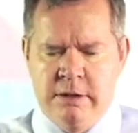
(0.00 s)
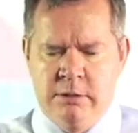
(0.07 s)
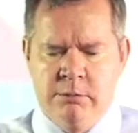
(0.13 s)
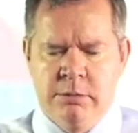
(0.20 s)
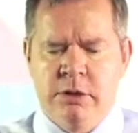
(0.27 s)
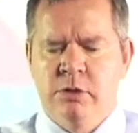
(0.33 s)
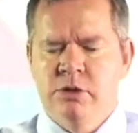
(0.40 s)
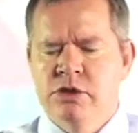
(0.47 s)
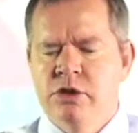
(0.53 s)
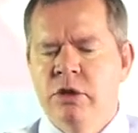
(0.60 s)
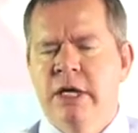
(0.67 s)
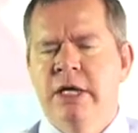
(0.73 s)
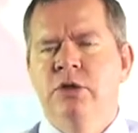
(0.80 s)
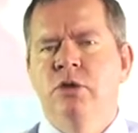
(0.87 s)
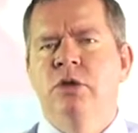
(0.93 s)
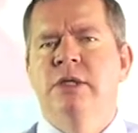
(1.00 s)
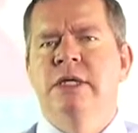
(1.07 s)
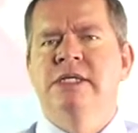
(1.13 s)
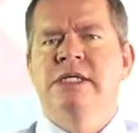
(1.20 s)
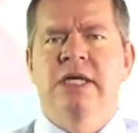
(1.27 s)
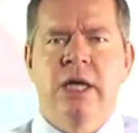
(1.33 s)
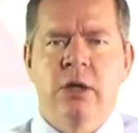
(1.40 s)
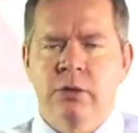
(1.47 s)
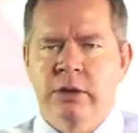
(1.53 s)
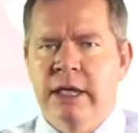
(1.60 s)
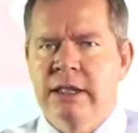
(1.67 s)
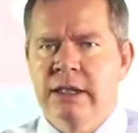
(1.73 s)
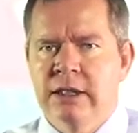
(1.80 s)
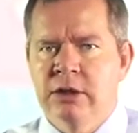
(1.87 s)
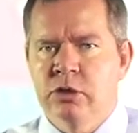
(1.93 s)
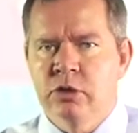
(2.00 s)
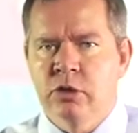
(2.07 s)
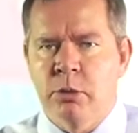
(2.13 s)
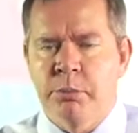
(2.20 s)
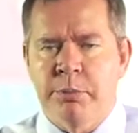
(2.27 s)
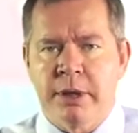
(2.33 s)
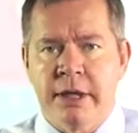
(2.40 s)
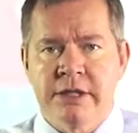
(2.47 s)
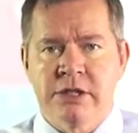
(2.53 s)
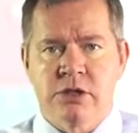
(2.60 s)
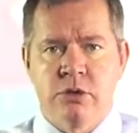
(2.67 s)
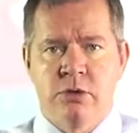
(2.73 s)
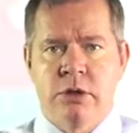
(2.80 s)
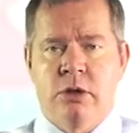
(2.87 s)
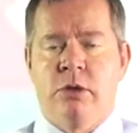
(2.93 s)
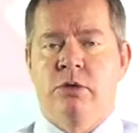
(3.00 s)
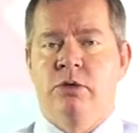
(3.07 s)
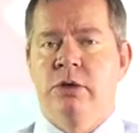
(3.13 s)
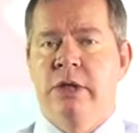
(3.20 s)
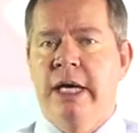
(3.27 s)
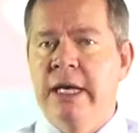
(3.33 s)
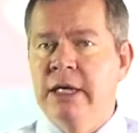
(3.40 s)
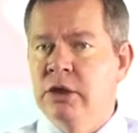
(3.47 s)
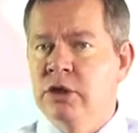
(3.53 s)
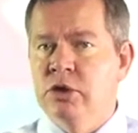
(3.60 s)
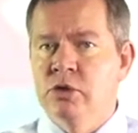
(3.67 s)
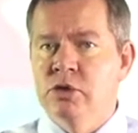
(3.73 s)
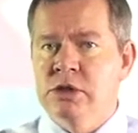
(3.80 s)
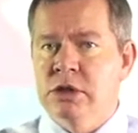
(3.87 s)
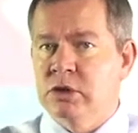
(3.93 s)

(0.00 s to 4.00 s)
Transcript: because you're going to discount that into your price to the end user,